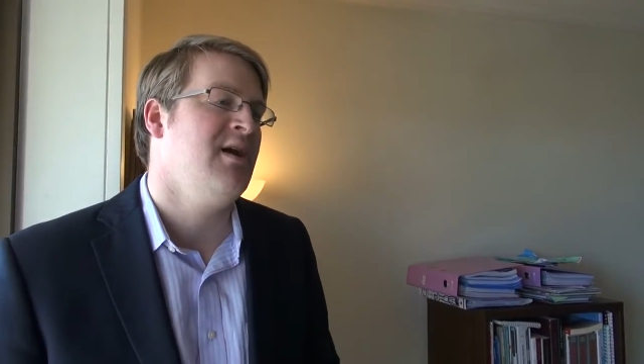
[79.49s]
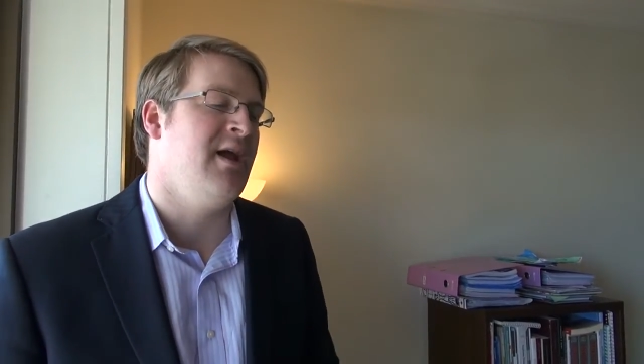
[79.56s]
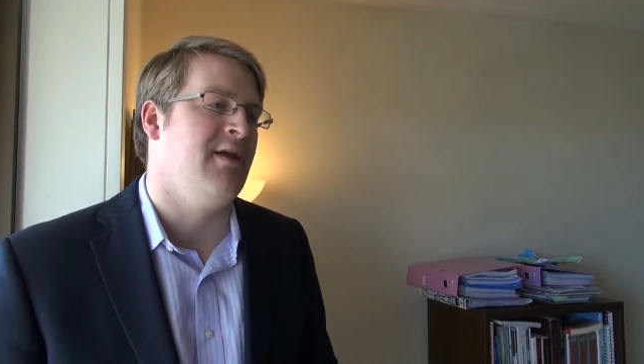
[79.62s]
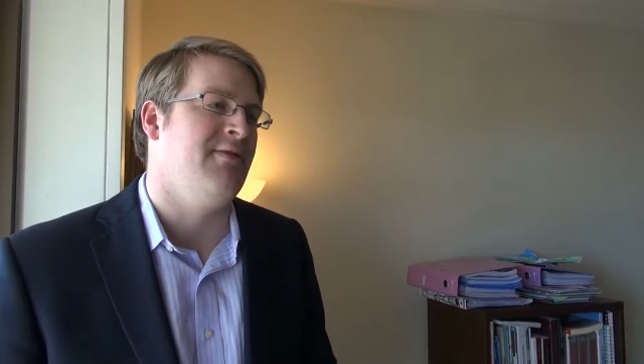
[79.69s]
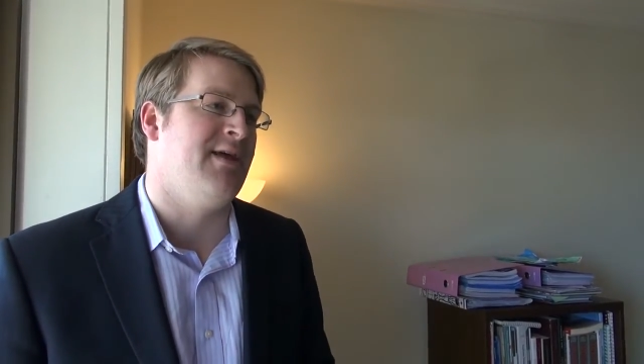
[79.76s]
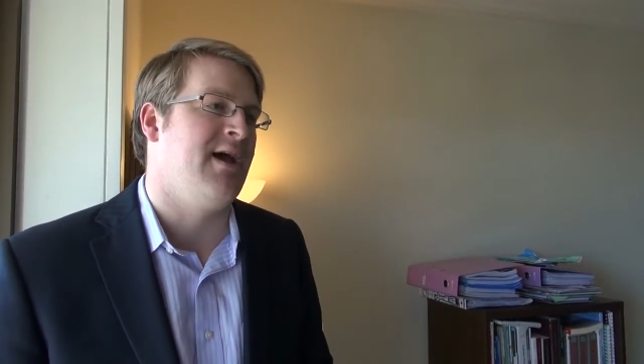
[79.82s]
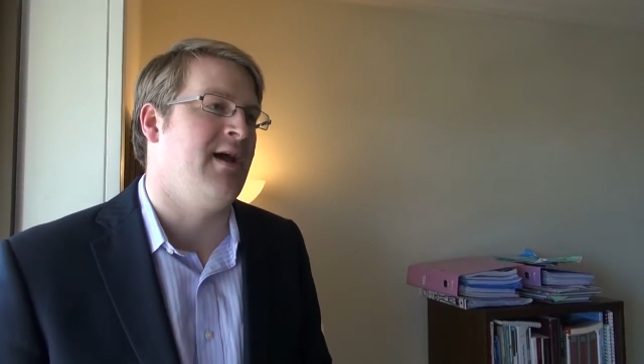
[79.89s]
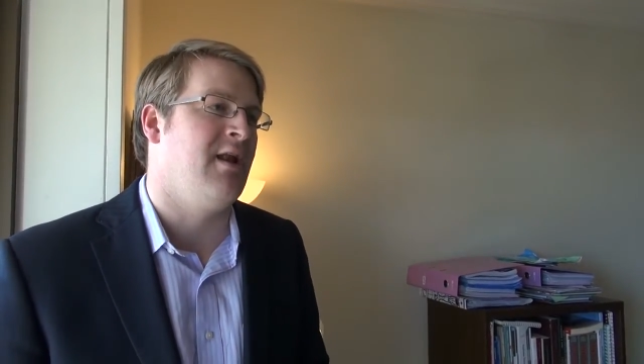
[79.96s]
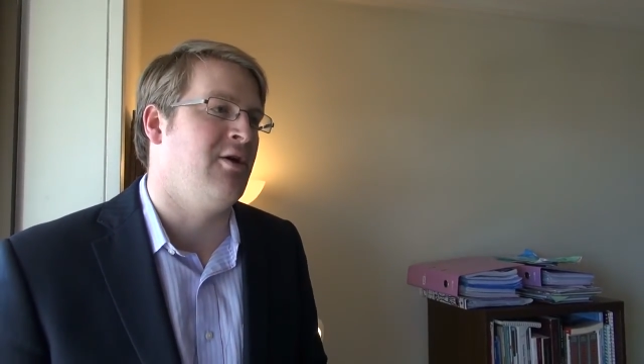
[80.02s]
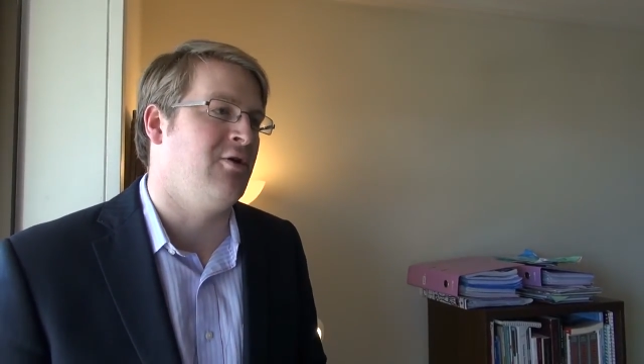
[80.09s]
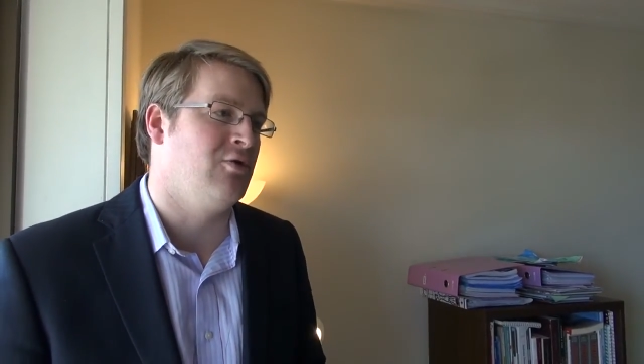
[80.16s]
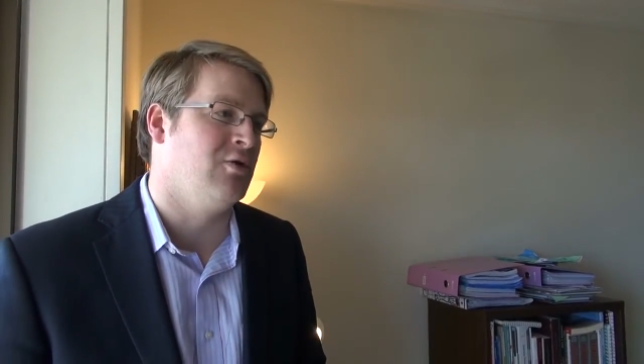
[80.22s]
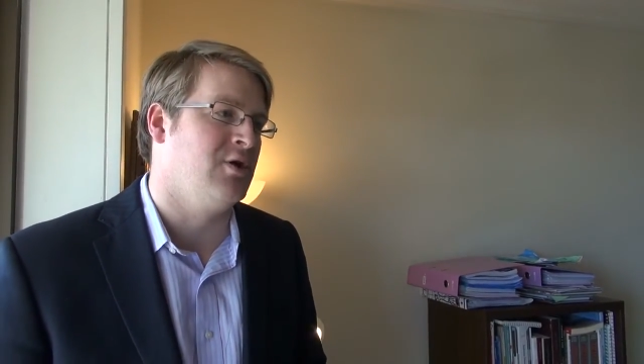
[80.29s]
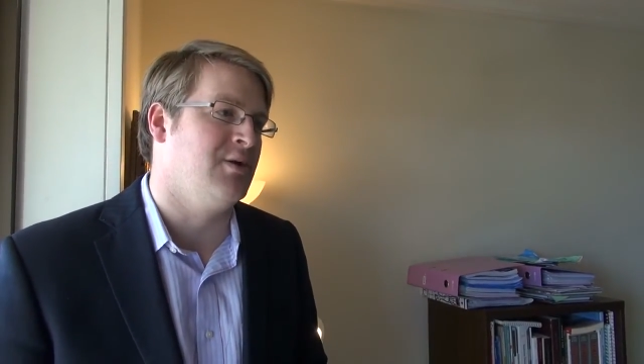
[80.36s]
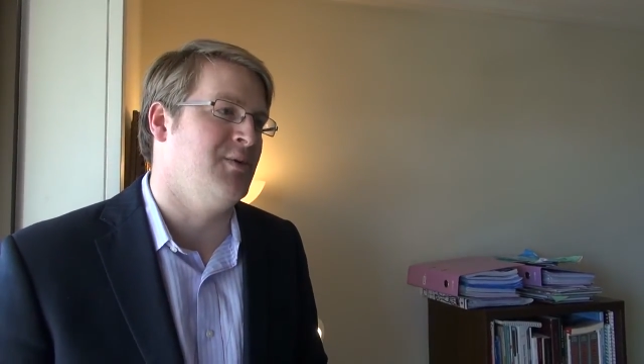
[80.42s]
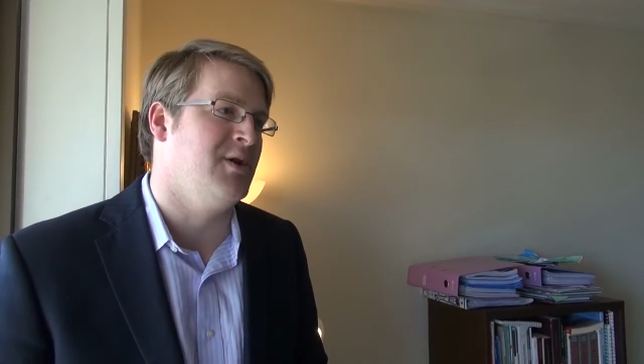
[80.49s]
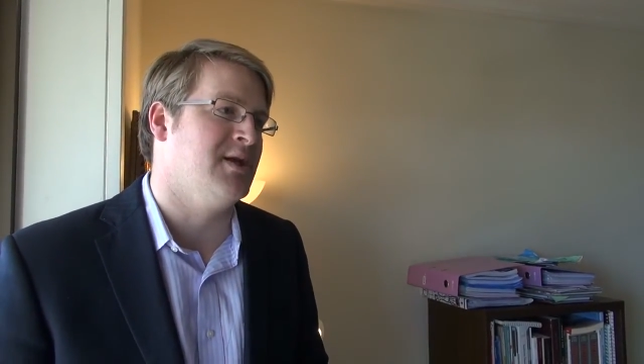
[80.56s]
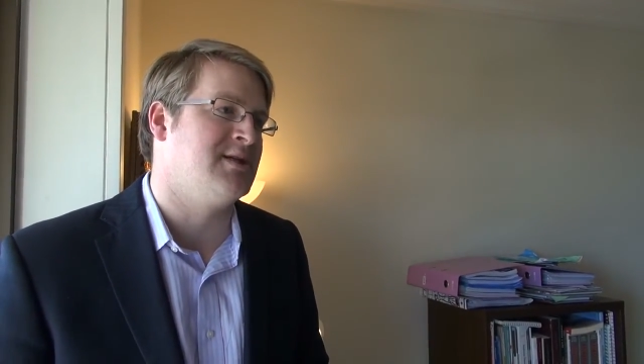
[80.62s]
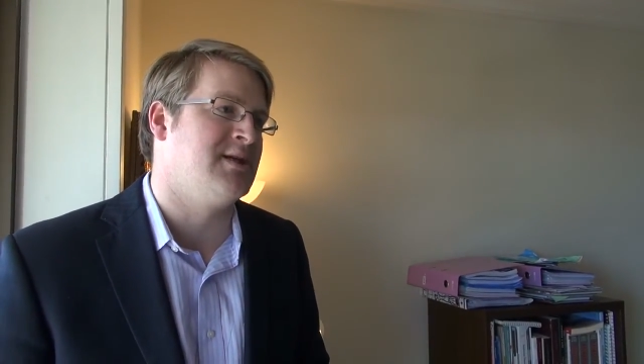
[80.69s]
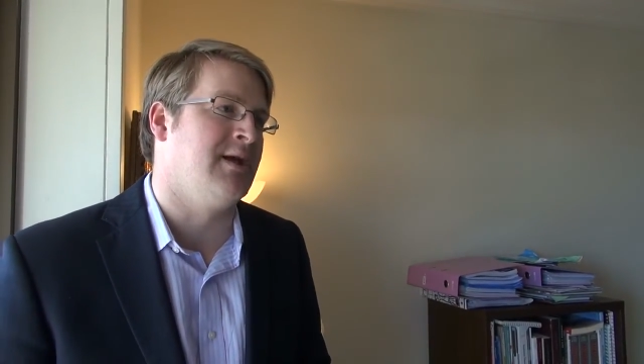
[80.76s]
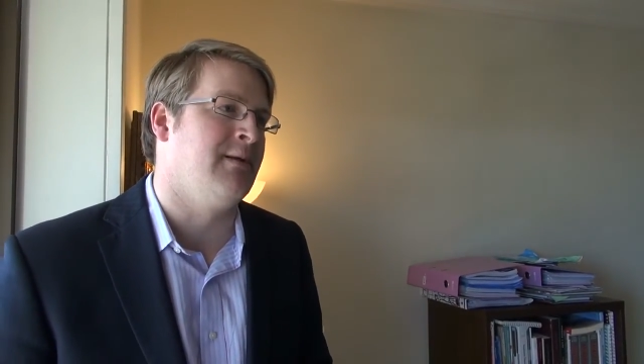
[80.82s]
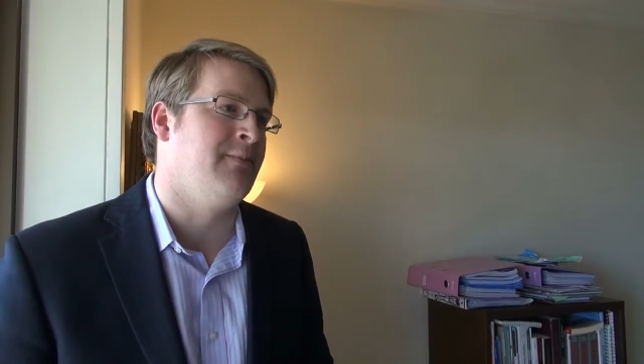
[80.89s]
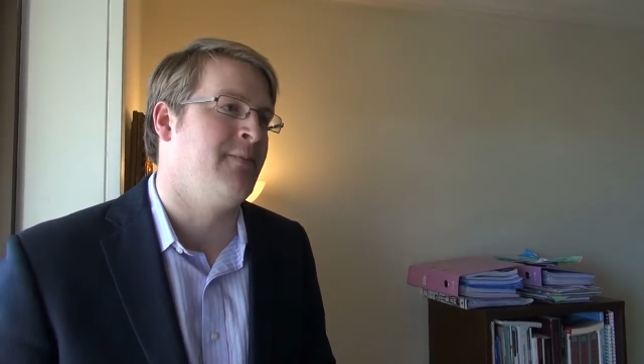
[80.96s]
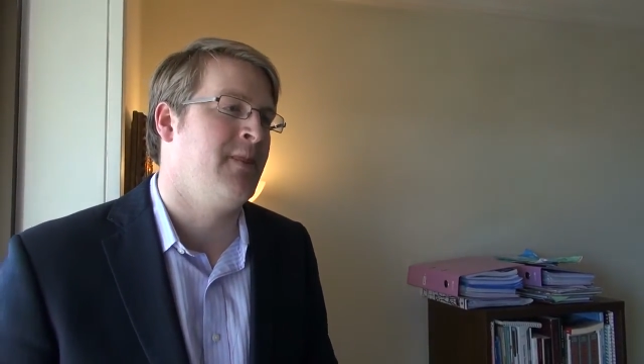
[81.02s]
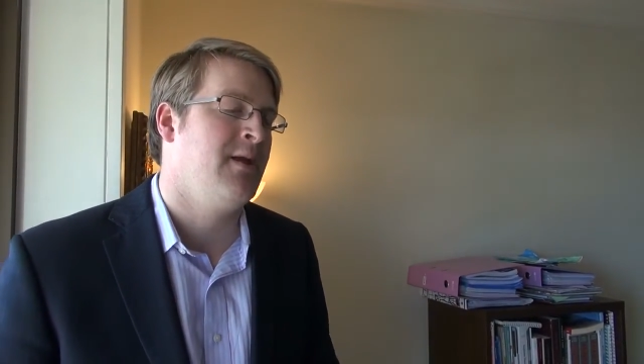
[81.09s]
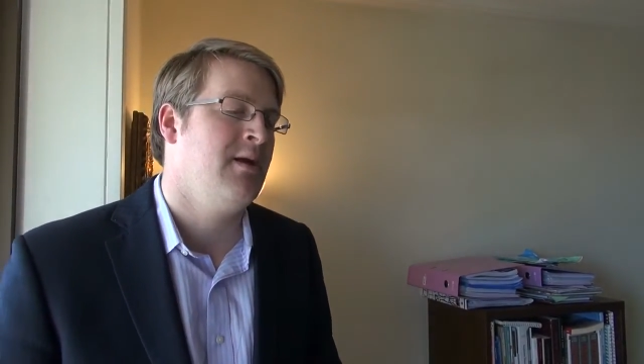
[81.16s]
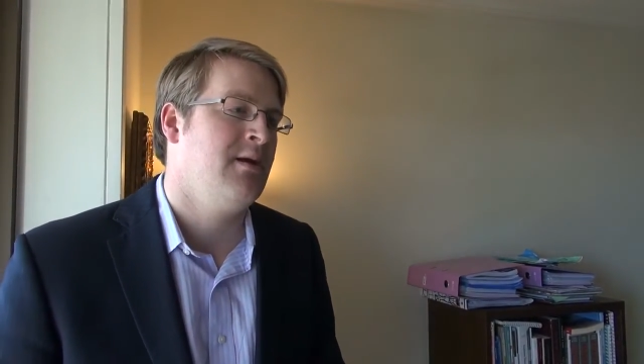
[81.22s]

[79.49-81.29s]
in their local community.